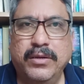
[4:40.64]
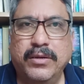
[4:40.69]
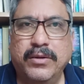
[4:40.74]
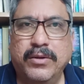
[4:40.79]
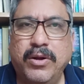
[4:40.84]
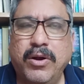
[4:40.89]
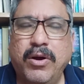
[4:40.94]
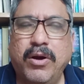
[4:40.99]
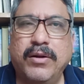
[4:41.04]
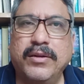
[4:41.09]

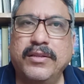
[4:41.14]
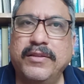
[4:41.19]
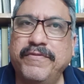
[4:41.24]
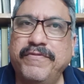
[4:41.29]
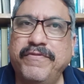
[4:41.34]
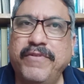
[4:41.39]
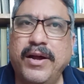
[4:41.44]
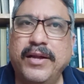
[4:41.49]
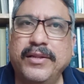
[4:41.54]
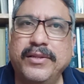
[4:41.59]
God the
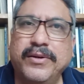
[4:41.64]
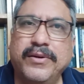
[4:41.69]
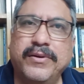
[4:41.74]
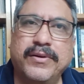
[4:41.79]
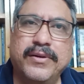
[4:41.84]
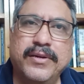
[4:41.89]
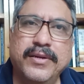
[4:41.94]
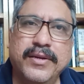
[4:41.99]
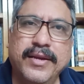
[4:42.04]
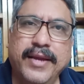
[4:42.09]

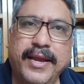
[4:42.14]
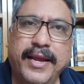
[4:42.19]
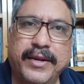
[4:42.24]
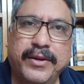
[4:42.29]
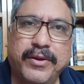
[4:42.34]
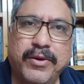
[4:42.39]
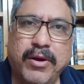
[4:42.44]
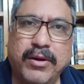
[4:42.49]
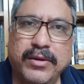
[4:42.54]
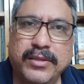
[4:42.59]
Father and
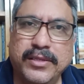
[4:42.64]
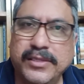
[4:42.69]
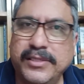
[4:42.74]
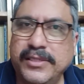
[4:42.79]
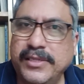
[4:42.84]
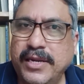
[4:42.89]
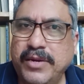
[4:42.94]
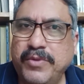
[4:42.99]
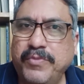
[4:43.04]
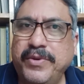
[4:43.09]
God the
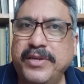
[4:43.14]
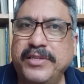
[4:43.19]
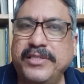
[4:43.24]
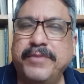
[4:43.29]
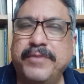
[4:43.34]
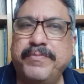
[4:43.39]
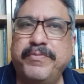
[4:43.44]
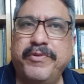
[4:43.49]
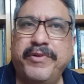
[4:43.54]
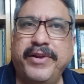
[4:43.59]
Son were
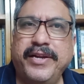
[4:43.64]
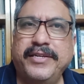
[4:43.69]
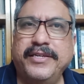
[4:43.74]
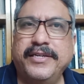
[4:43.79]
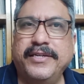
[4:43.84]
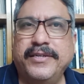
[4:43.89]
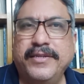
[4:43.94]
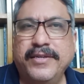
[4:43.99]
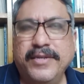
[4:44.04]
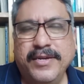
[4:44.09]

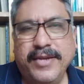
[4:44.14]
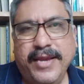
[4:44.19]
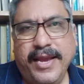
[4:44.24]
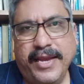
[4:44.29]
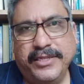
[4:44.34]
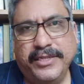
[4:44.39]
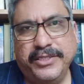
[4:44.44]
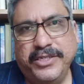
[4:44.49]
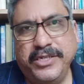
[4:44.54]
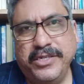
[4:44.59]
separated,
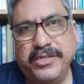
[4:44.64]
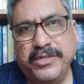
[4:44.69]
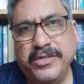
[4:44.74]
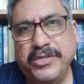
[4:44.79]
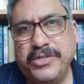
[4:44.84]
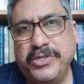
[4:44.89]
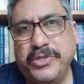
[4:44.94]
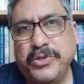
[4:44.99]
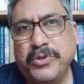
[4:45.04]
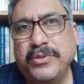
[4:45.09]
and Jesus
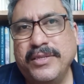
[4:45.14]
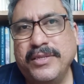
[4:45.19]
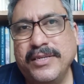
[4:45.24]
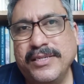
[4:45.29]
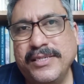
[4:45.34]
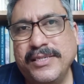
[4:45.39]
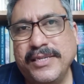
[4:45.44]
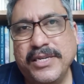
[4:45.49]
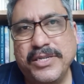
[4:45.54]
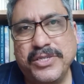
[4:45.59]
took the
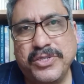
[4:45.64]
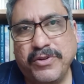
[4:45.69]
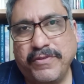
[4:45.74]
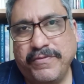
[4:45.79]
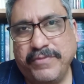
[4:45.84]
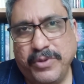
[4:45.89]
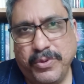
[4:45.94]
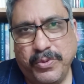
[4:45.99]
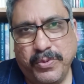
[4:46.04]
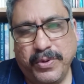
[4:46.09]
sins of
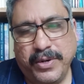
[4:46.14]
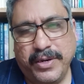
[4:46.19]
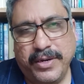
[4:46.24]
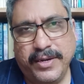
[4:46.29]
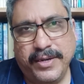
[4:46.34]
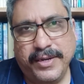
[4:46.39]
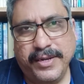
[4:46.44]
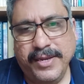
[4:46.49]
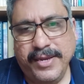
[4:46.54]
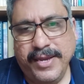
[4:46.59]
the
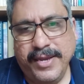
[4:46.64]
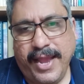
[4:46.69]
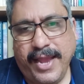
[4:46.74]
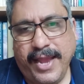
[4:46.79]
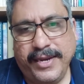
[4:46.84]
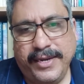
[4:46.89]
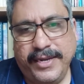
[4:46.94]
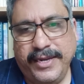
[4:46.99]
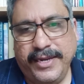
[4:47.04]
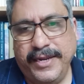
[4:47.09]
world
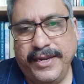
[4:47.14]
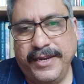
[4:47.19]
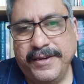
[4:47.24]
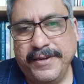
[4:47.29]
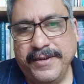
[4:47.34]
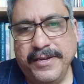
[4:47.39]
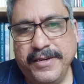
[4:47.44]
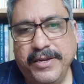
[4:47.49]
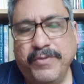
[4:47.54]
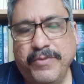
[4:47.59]
and he
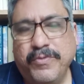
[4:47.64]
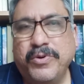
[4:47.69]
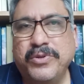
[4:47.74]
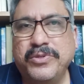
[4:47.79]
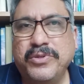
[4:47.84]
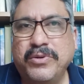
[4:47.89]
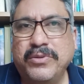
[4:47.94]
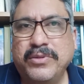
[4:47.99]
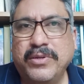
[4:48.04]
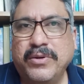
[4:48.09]
was
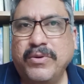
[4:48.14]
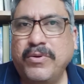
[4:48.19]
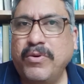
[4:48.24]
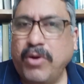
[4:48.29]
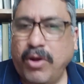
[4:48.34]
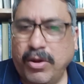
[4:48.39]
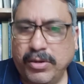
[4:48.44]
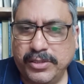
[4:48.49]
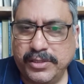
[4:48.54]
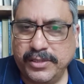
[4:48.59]
on the
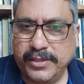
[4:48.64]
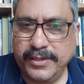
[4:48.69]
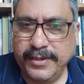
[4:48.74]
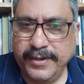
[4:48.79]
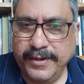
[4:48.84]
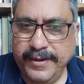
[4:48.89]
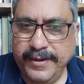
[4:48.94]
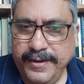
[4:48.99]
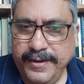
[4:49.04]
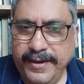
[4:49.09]
cross.
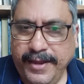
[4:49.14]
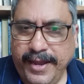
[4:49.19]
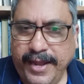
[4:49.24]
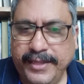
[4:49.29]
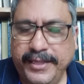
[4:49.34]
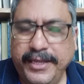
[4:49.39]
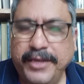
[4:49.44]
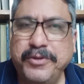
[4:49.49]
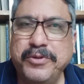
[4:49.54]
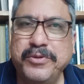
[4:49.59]
And
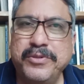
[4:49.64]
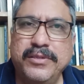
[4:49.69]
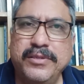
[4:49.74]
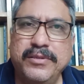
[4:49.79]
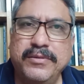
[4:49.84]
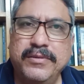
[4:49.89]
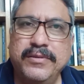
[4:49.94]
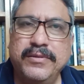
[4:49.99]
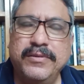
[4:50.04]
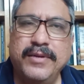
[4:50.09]
they could
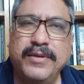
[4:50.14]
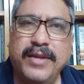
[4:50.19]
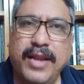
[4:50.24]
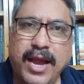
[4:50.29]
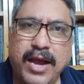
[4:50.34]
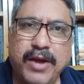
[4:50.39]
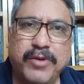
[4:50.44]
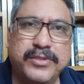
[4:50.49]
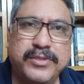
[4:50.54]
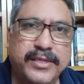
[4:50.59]

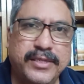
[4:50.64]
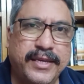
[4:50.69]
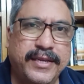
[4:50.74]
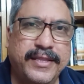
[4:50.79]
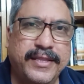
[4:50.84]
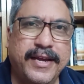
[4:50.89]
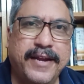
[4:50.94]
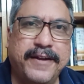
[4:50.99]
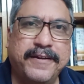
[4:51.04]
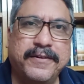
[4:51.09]
now see
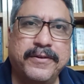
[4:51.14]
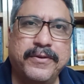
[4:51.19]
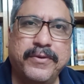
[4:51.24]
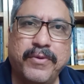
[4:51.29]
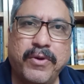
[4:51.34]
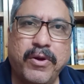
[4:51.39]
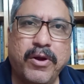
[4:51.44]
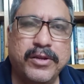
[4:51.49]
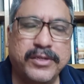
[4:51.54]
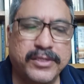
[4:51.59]
that
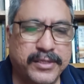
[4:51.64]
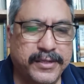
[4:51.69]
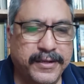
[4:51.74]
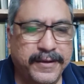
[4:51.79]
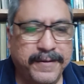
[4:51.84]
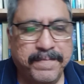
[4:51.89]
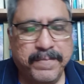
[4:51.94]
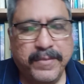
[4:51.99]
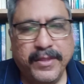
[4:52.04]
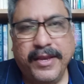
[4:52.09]
cross
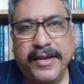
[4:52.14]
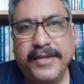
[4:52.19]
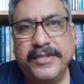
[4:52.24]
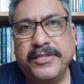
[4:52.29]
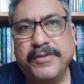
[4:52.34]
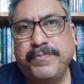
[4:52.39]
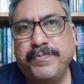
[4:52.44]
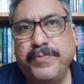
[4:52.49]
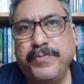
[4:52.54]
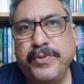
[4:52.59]
is
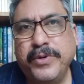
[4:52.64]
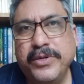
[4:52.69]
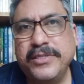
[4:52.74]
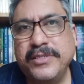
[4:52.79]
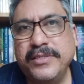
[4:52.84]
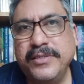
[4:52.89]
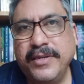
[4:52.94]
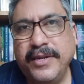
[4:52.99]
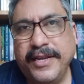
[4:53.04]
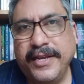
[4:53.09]
a
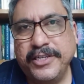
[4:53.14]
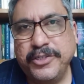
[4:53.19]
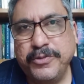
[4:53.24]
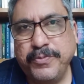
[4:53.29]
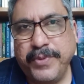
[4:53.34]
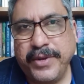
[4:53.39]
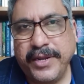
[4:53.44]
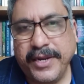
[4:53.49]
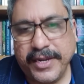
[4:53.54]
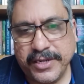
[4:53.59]
personal
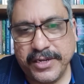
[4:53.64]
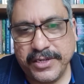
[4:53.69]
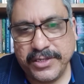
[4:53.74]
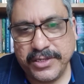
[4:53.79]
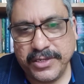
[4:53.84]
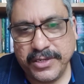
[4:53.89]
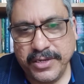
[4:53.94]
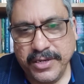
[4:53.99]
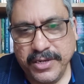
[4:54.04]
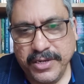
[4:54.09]

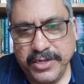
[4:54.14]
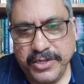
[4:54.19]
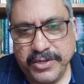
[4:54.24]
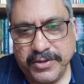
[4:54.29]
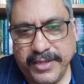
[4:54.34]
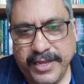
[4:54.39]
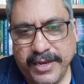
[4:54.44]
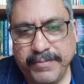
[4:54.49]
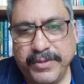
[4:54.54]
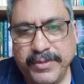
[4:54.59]
experience to
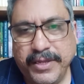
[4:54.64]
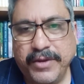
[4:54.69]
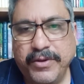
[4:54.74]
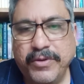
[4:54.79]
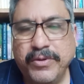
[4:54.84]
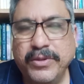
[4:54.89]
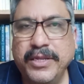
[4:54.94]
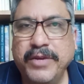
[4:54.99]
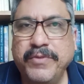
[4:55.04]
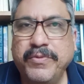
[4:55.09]
them. They,
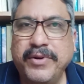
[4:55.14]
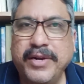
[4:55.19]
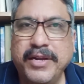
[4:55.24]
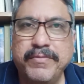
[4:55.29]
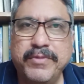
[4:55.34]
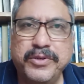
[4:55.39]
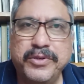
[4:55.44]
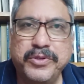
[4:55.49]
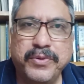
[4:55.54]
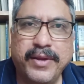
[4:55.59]
they were
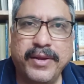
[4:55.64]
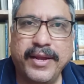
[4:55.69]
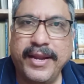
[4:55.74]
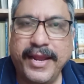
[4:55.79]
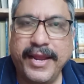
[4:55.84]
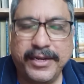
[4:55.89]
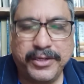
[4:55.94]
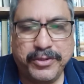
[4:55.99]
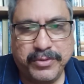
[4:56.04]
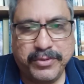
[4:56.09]
able to
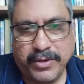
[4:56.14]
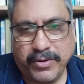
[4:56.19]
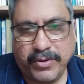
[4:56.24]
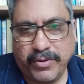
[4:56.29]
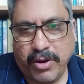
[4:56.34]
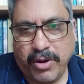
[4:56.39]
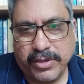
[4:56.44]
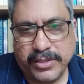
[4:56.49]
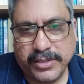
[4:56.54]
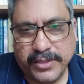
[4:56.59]
connect to the
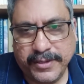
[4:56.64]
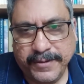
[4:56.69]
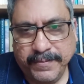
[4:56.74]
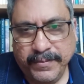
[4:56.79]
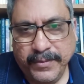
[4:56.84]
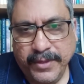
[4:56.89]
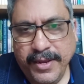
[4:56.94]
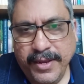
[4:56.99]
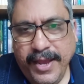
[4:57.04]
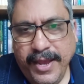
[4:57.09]
cross.
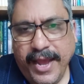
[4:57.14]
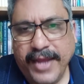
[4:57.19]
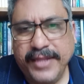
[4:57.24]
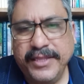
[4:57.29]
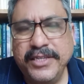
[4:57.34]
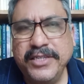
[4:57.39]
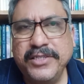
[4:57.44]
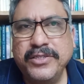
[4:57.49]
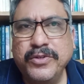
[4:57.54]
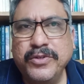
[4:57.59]
And
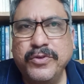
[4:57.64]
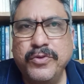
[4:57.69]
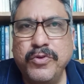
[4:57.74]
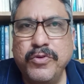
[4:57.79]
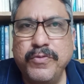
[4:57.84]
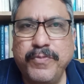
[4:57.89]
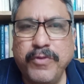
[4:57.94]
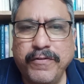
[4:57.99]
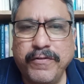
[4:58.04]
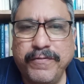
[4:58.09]
this
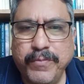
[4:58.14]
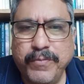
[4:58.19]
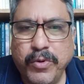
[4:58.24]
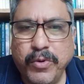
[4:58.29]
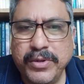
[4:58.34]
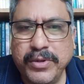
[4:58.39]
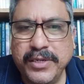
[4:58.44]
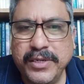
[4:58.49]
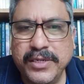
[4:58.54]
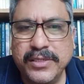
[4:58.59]
group of
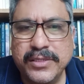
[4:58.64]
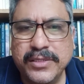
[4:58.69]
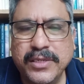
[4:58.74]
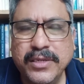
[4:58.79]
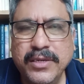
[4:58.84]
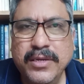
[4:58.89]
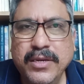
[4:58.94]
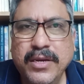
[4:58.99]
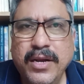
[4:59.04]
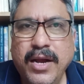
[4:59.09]
mourners
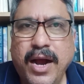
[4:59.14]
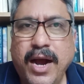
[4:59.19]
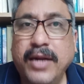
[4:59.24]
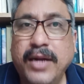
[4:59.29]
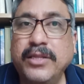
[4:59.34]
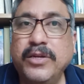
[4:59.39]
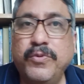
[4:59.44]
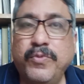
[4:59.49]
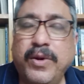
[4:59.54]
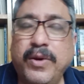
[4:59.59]
are
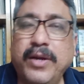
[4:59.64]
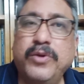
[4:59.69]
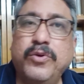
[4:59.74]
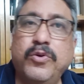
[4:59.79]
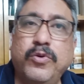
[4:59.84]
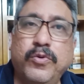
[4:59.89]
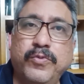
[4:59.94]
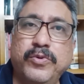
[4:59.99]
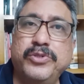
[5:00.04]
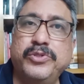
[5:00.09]
the one
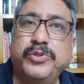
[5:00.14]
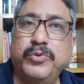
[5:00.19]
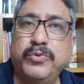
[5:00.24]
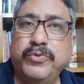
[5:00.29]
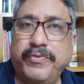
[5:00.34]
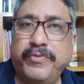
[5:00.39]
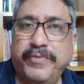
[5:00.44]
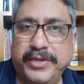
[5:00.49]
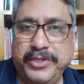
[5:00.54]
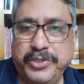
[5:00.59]
who would soon
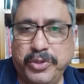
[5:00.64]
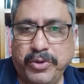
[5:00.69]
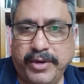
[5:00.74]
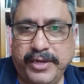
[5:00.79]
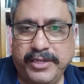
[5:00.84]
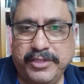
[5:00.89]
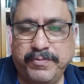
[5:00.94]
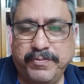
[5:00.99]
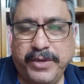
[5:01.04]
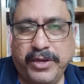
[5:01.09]

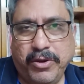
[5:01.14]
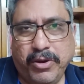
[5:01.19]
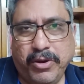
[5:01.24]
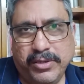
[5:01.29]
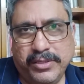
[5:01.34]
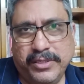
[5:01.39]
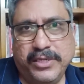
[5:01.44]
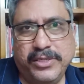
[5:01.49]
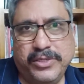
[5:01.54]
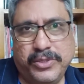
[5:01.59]
rejoice
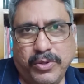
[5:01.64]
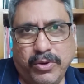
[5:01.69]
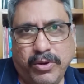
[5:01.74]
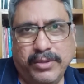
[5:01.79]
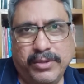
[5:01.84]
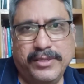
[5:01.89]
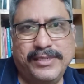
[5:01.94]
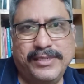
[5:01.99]
because they saw the